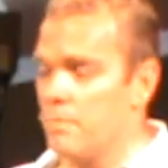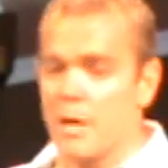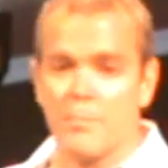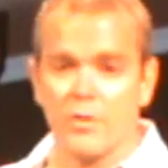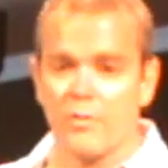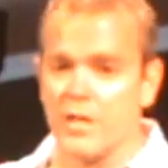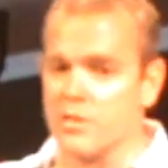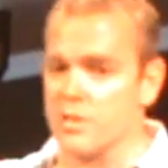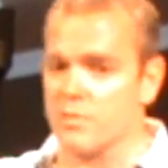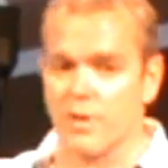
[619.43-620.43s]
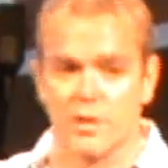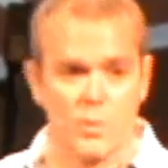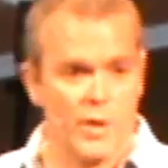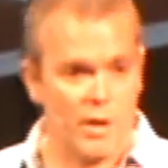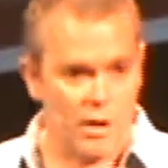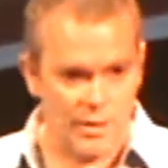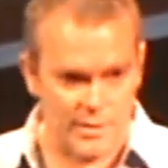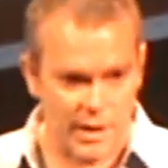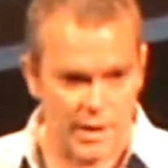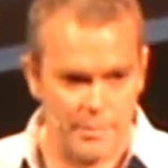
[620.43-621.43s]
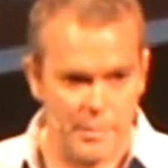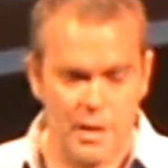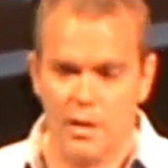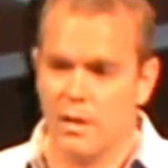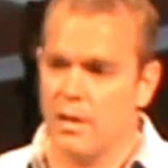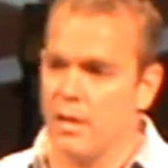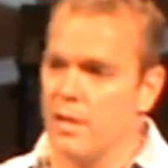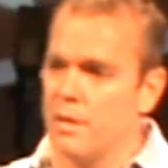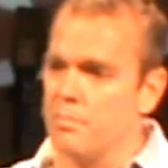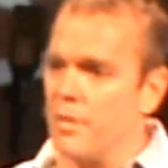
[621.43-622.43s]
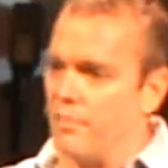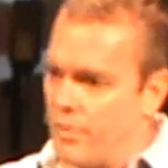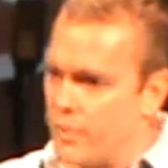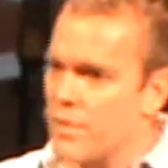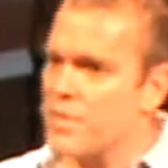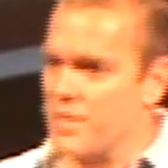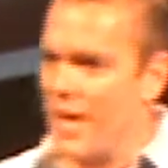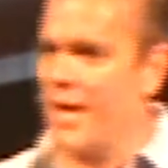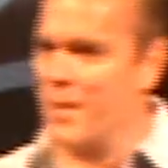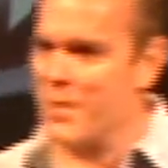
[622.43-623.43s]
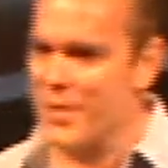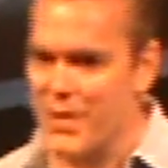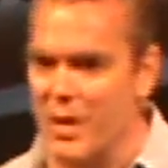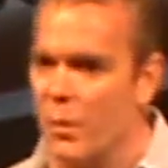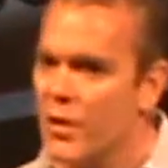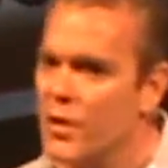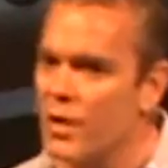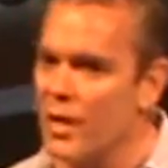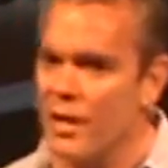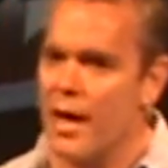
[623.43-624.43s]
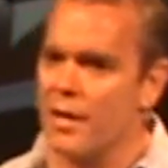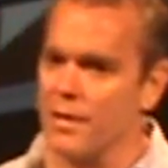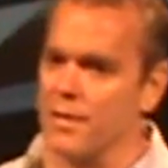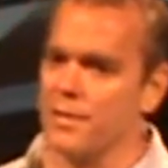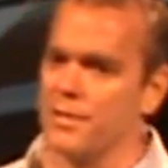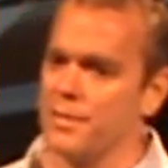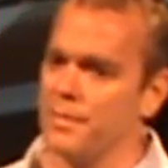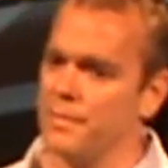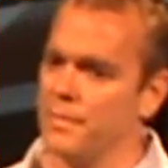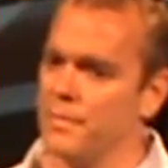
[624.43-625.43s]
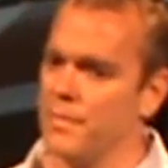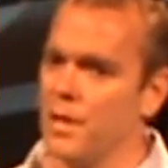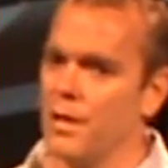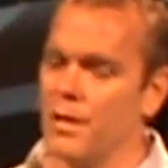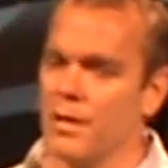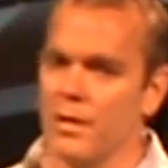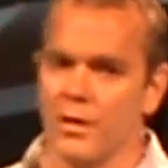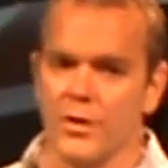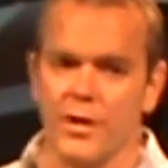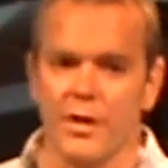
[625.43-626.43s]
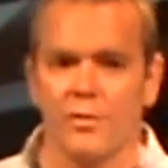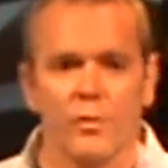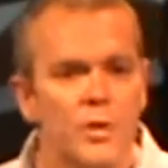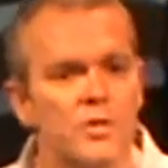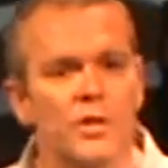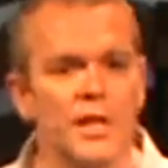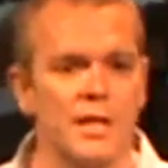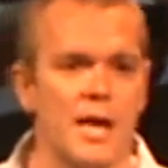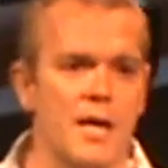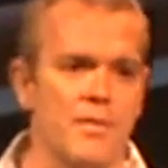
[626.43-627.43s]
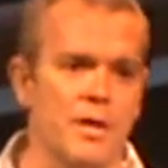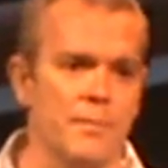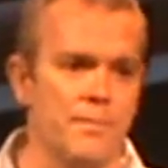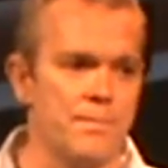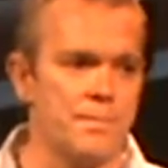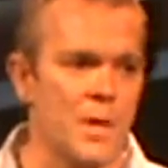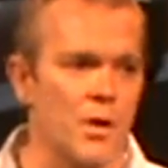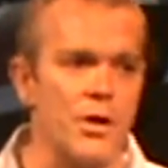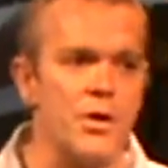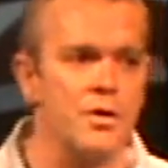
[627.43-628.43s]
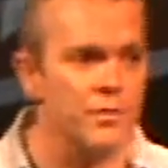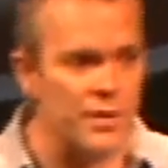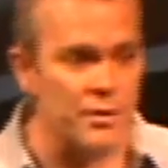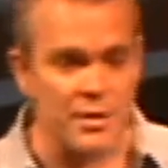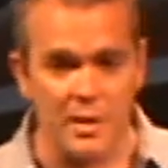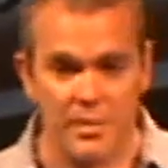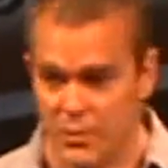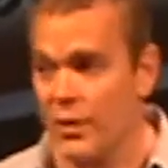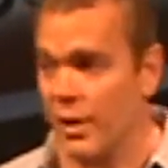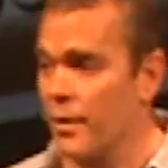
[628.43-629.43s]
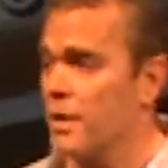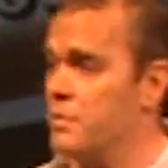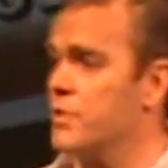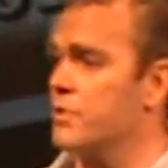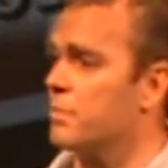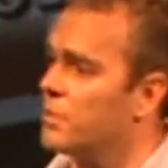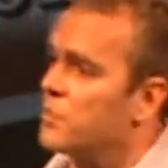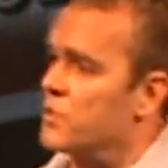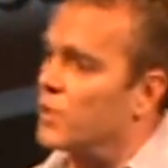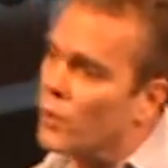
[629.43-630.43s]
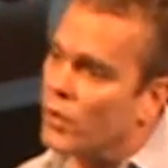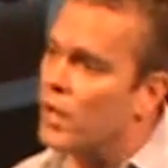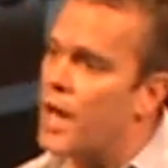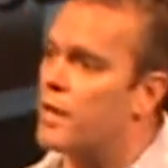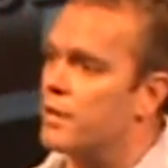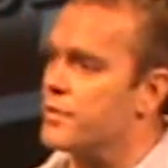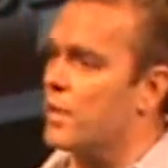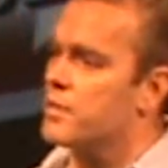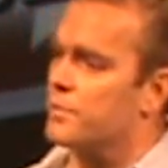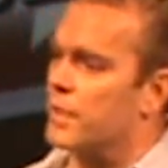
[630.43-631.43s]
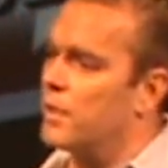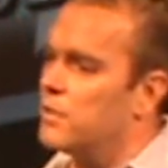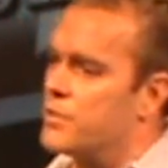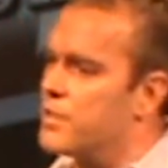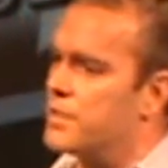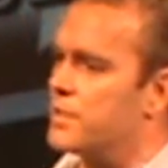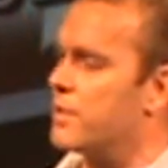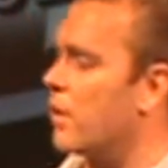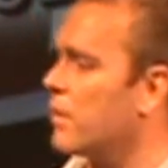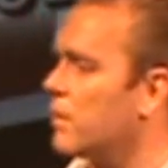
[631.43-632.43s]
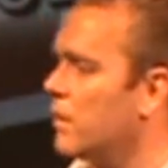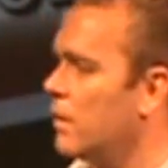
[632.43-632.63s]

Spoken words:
My motivations fluctuate all the time. But if you were to say one thing, what are you getting out of this? Are you here for what you're getting out of it? Are you here for the entertainment? Because we make great music. Sing real loud. It's awesome to get a little Jesus in your heart.